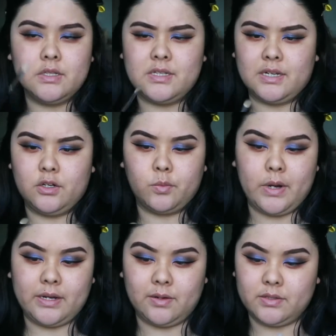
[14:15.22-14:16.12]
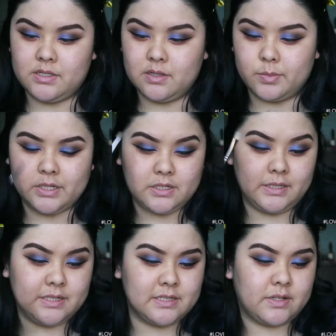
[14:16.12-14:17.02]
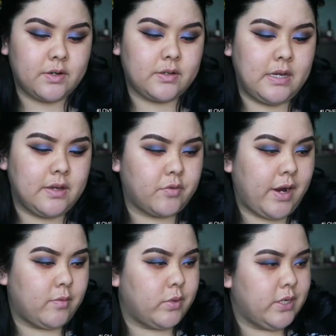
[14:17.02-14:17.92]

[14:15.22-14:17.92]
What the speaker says: It's like a no brand concealer brush. I think it's a crown